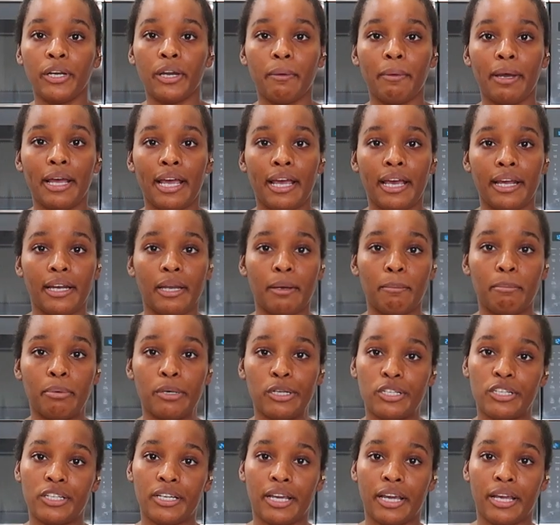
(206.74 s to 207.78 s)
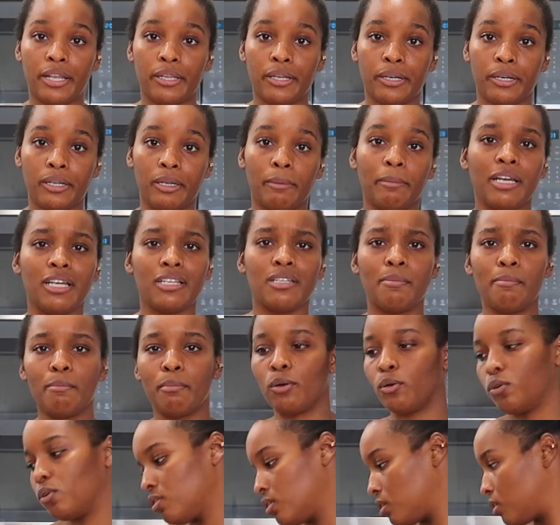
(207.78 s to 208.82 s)
go ahead and put together, let me get some
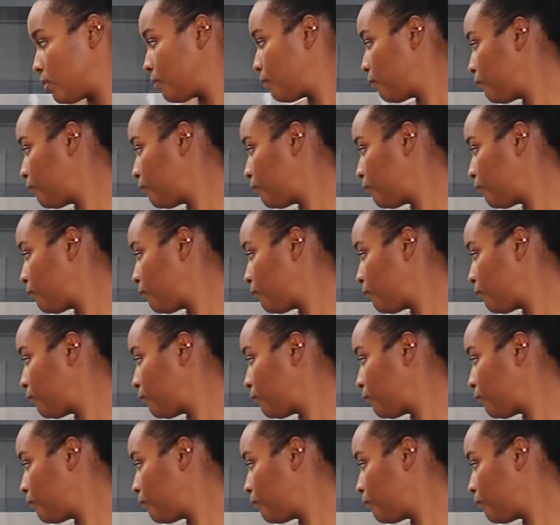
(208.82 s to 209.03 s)
bowls.